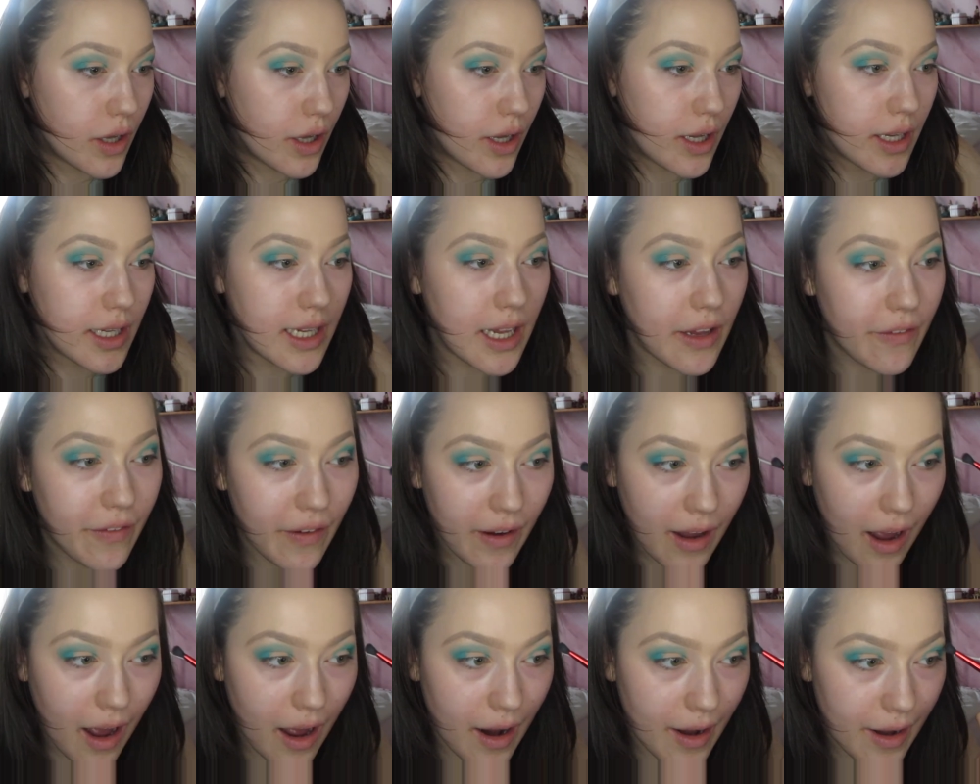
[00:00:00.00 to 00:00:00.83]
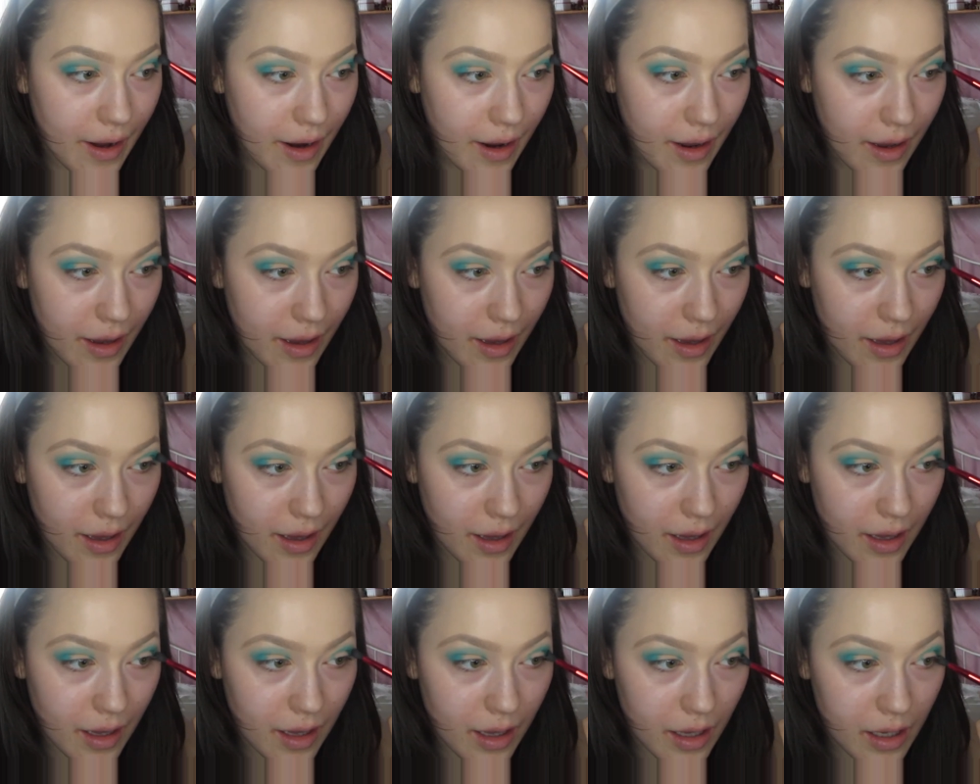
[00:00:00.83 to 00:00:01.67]
See if I can.
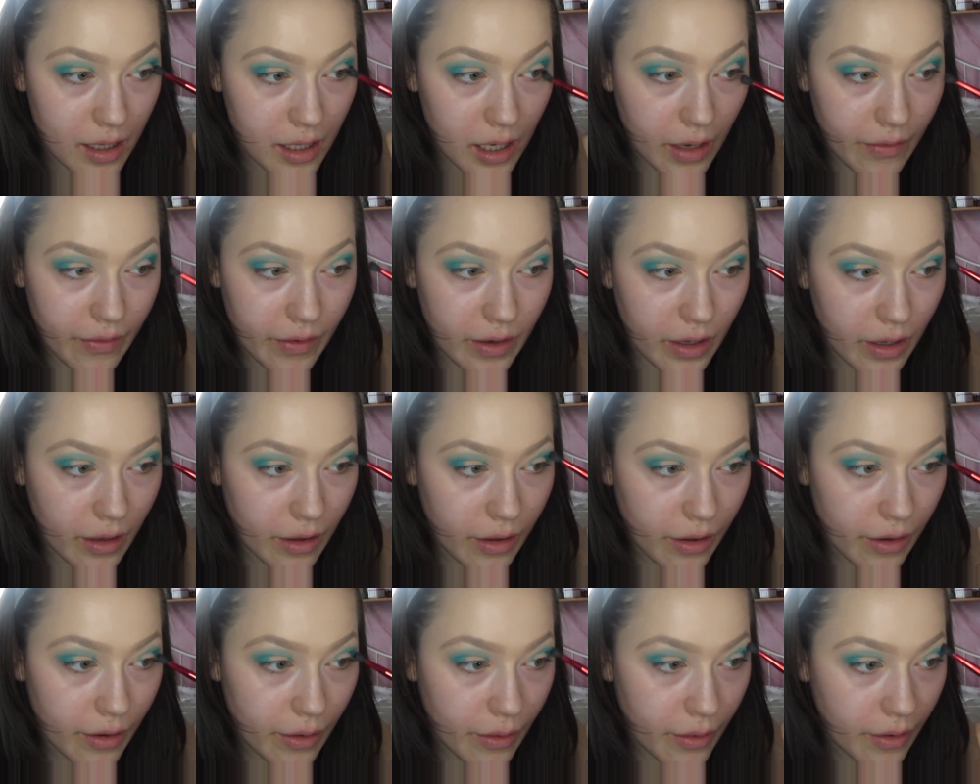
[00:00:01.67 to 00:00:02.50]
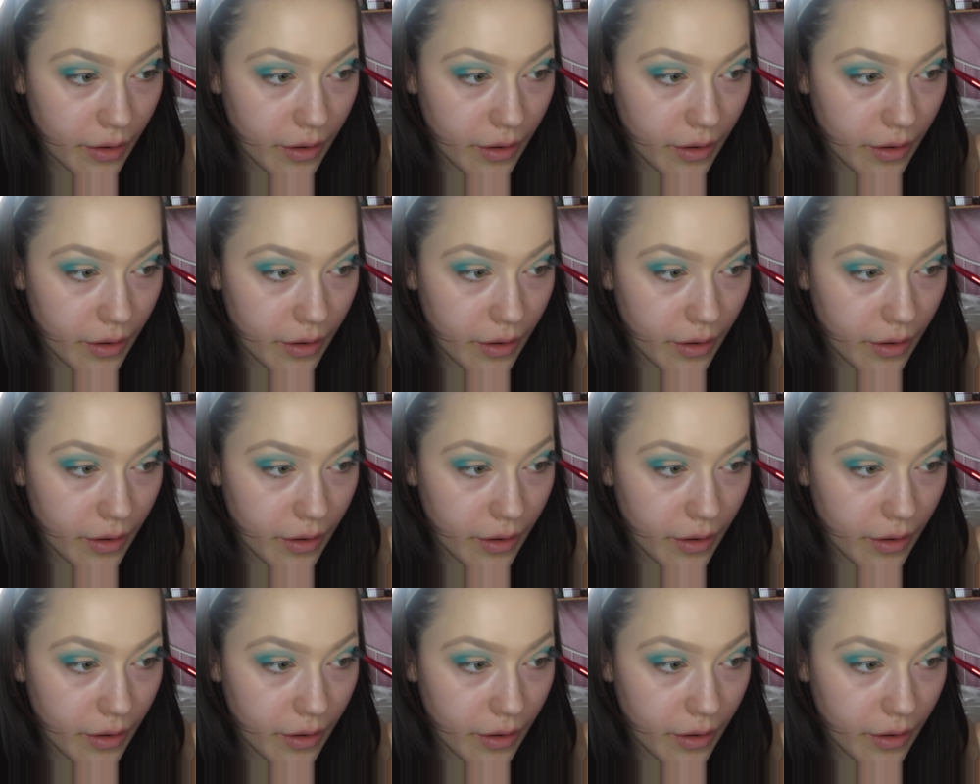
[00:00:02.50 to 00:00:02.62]
See if I need to.